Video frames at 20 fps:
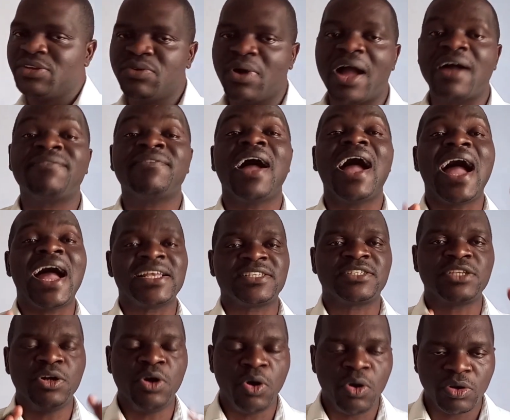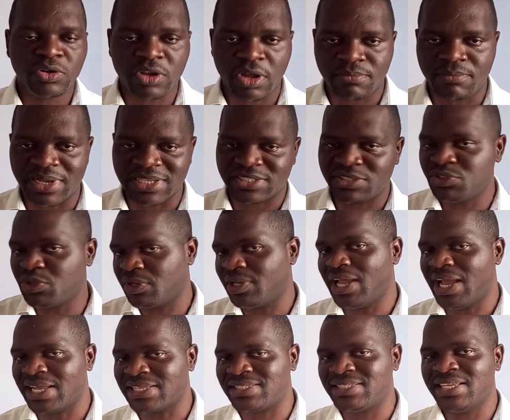you have as whole numbers, not
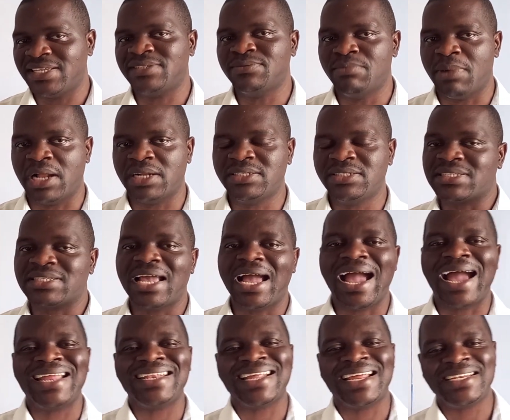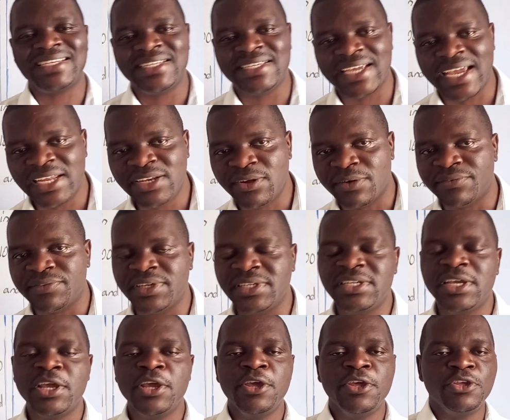as decimals. And at the end of it,
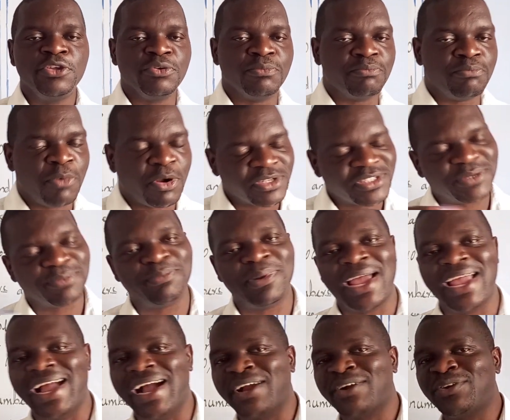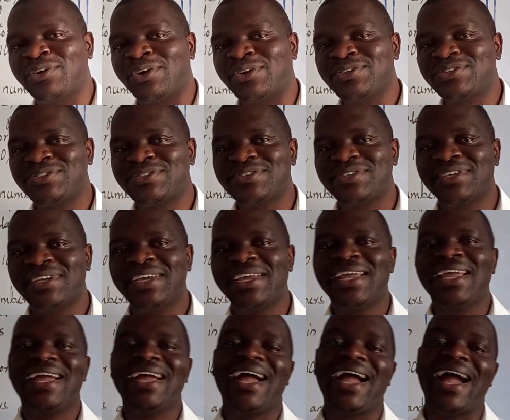you multiply across
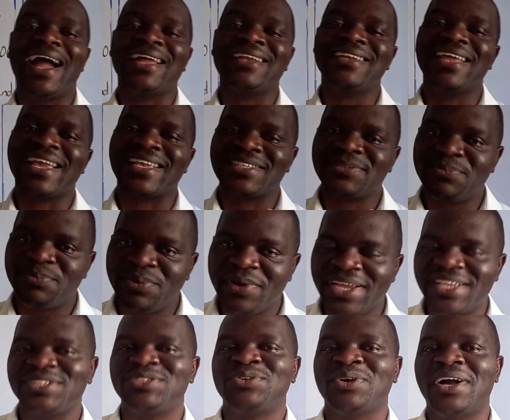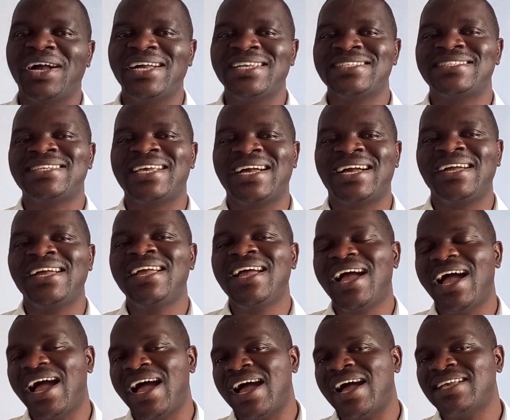and express your answer
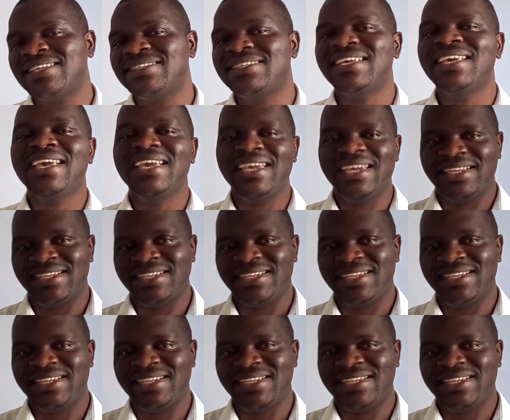as a